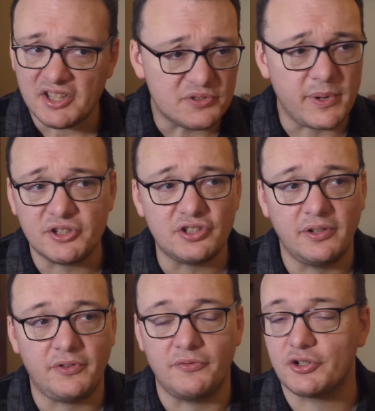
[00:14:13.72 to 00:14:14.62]

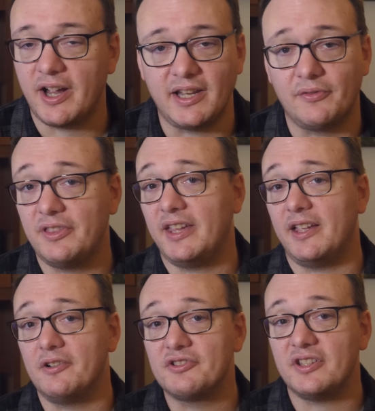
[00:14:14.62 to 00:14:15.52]
Especially if you've tried everything
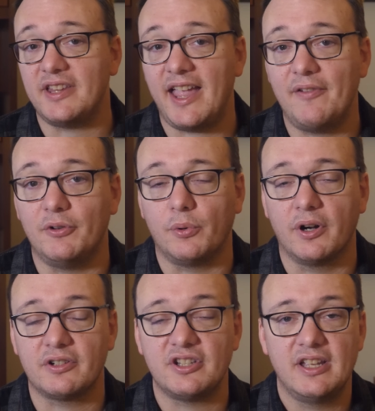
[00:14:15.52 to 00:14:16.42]
else and they haven't
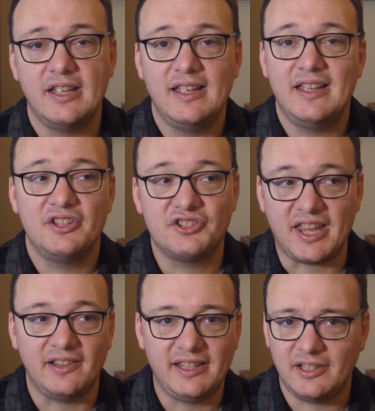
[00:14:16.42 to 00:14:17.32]
worked.
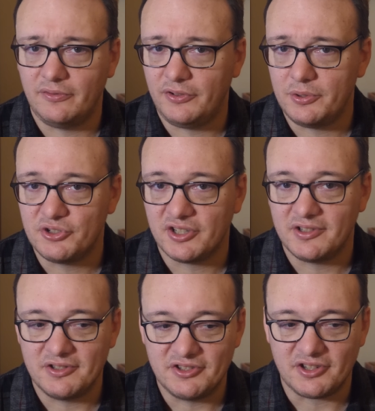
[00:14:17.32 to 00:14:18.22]
Saline
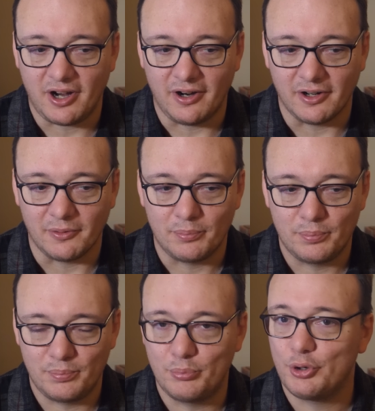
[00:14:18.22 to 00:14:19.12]
infusions are
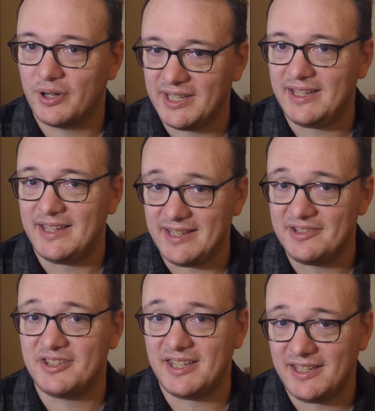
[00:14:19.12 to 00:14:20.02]
pretty
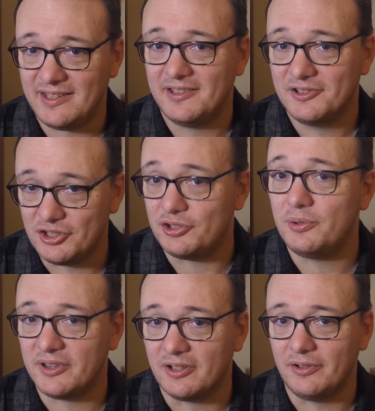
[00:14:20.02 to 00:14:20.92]
easy to
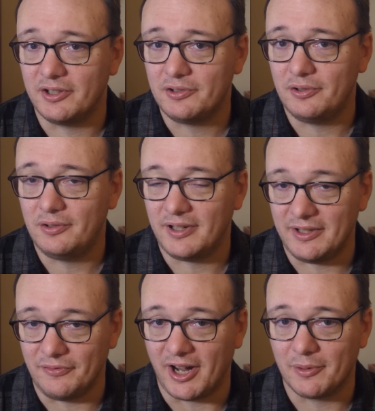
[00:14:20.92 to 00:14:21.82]
do in the clinical
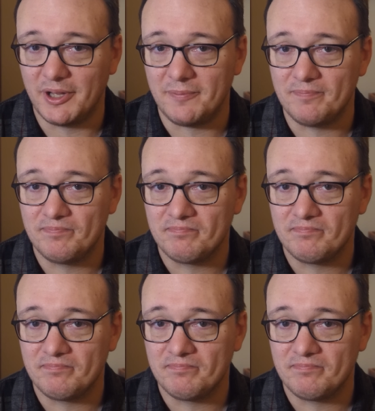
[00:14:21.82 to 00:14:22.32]
environment